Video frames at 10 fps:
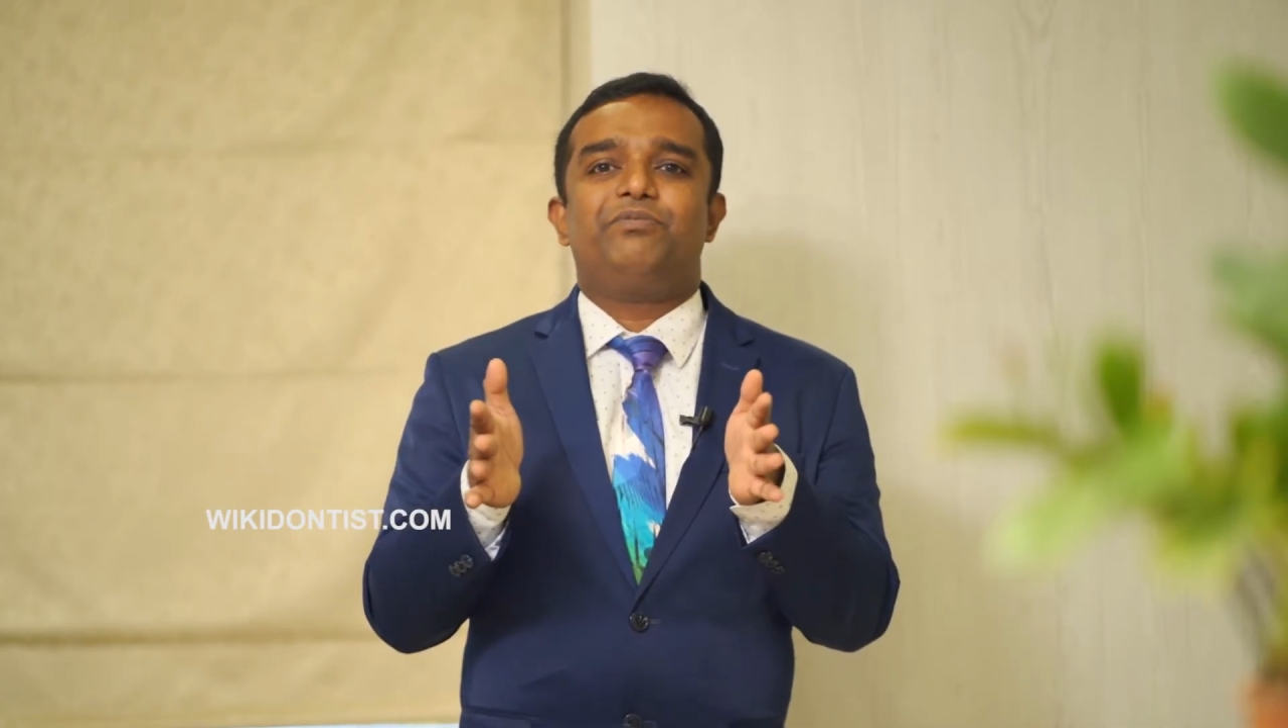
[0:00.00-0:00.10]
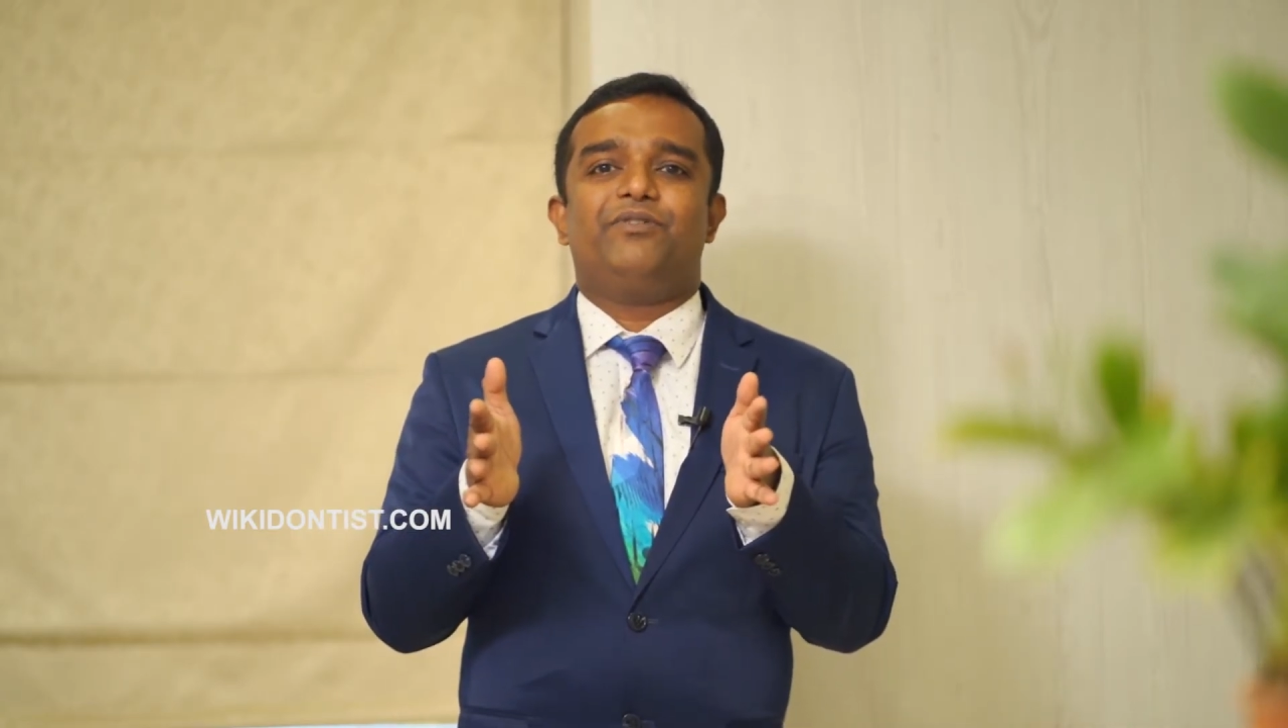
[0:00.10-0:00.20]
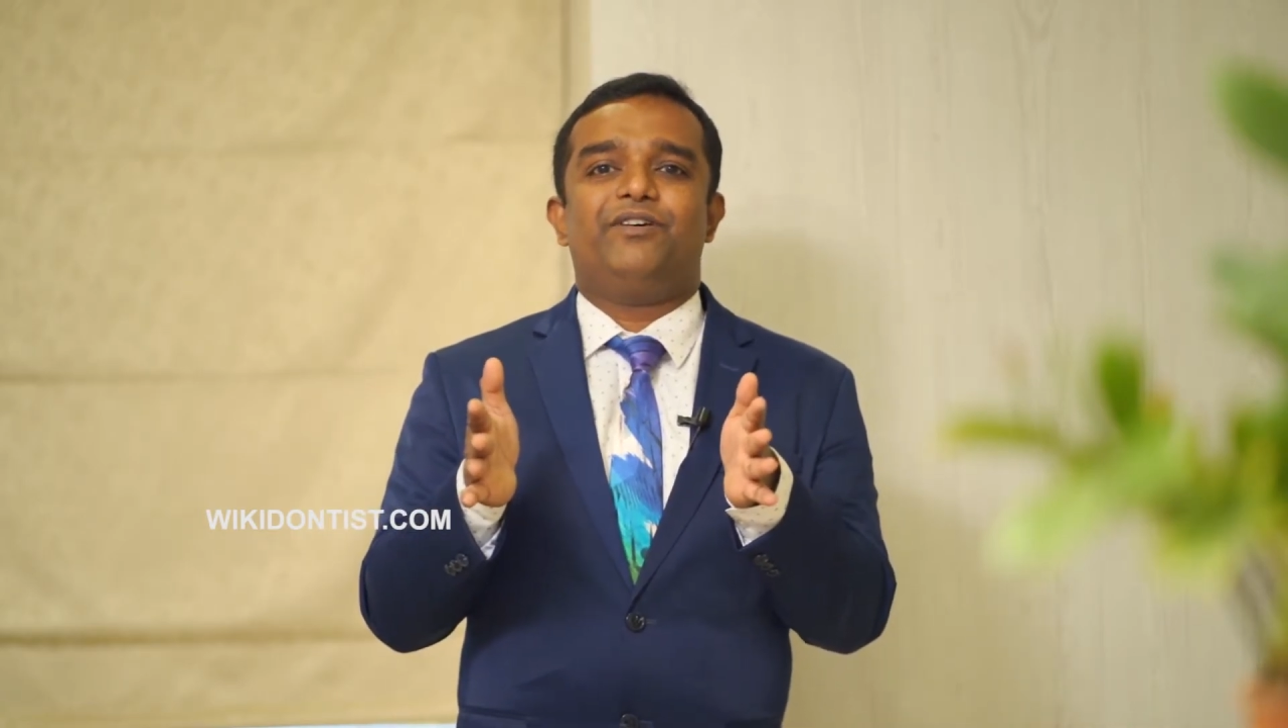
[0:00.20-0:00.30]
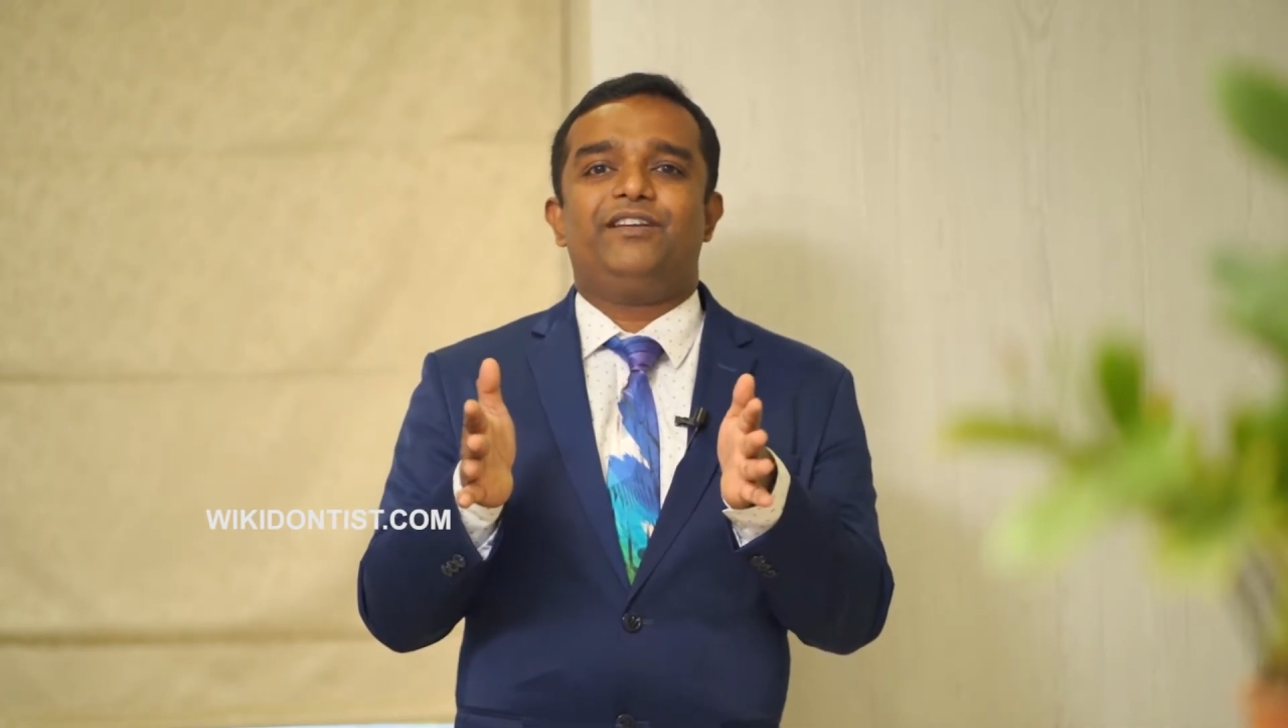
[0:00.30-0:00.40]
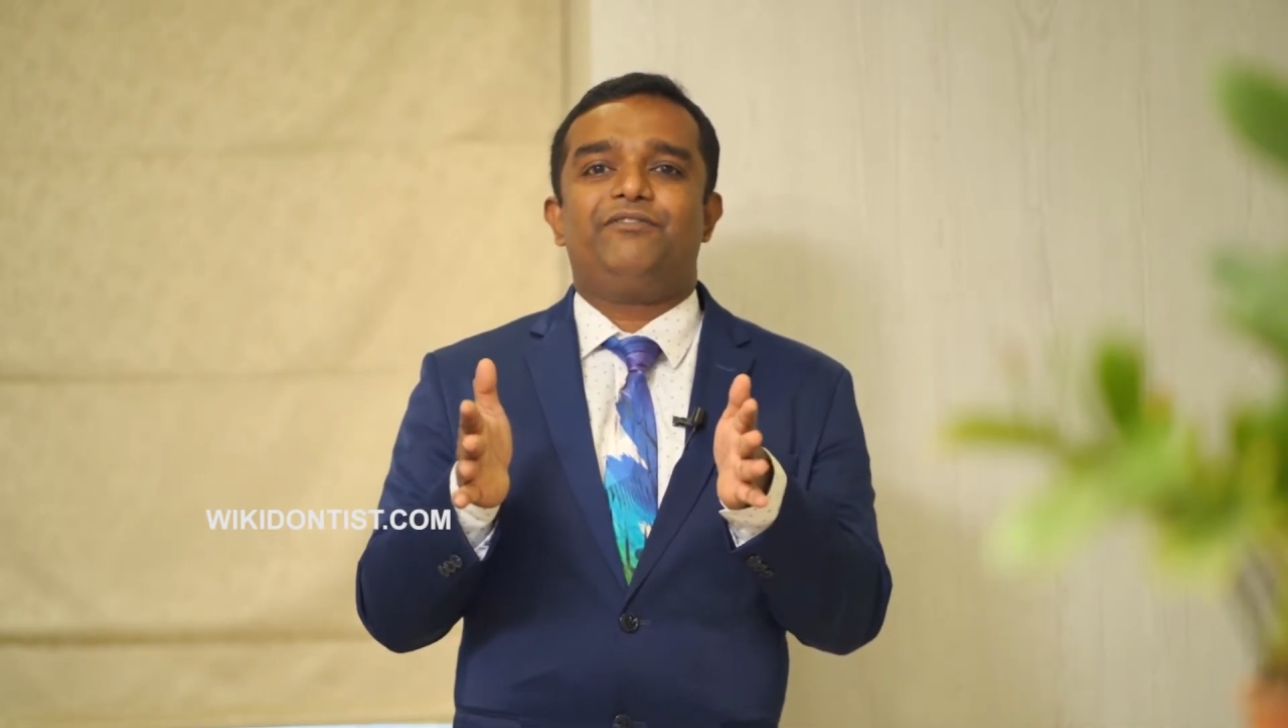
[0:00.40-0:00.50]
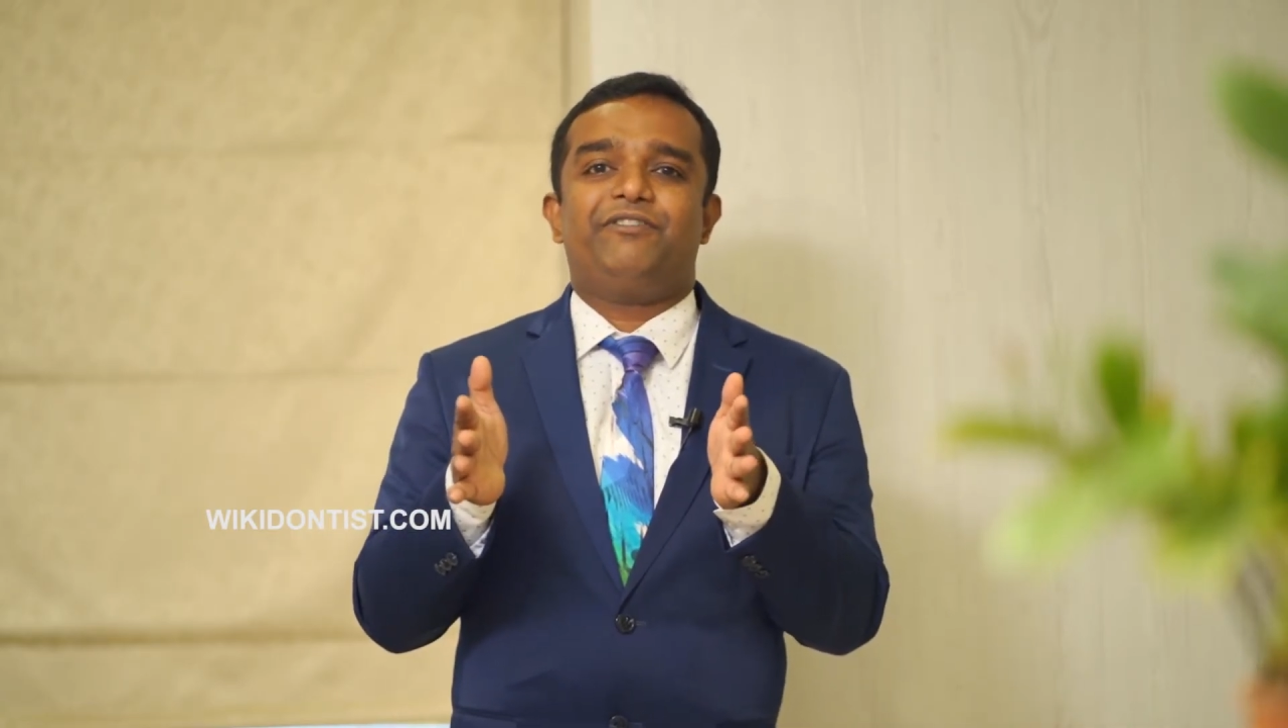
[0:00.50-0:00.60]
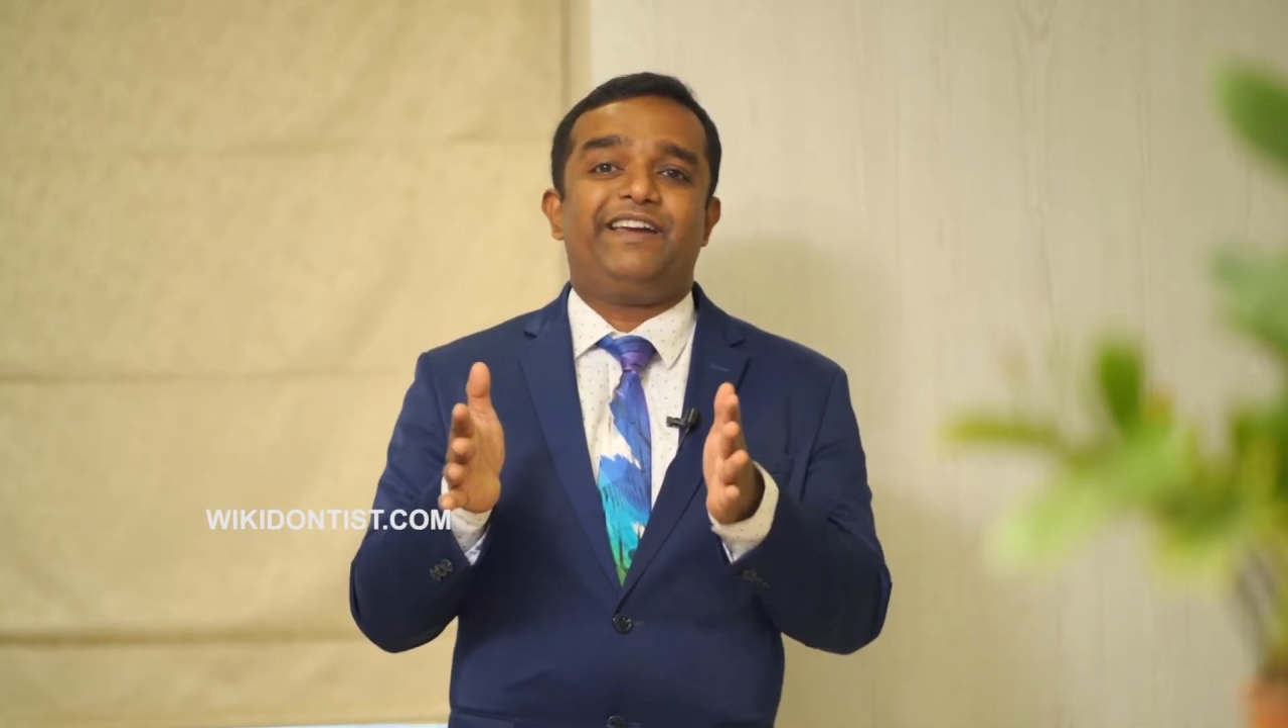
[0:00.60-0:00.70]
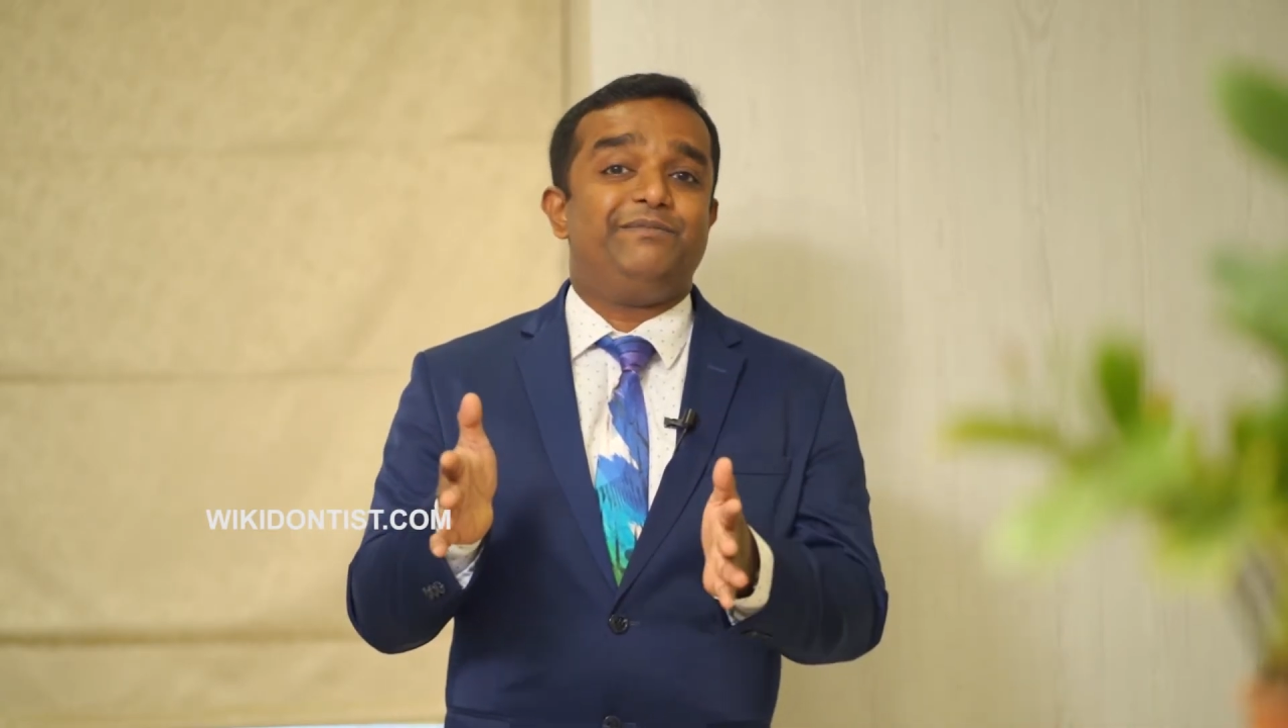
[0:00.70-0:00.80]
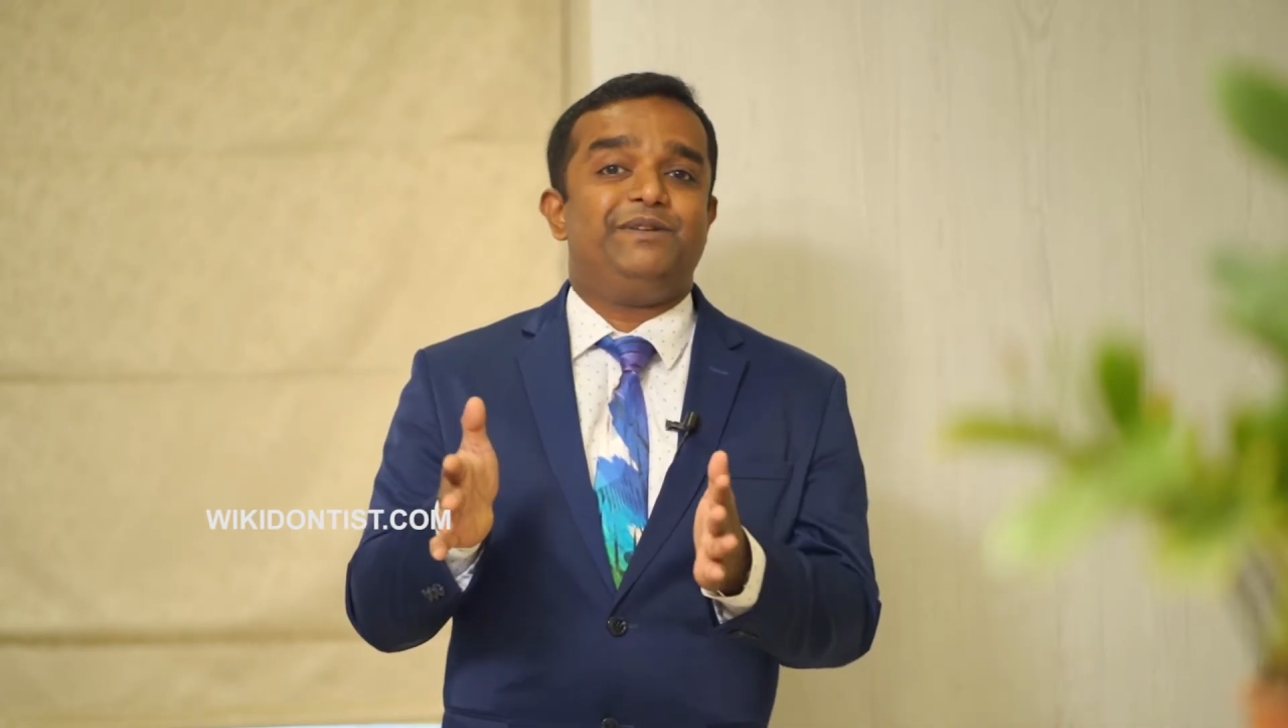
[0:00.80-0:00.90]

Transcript: 0.5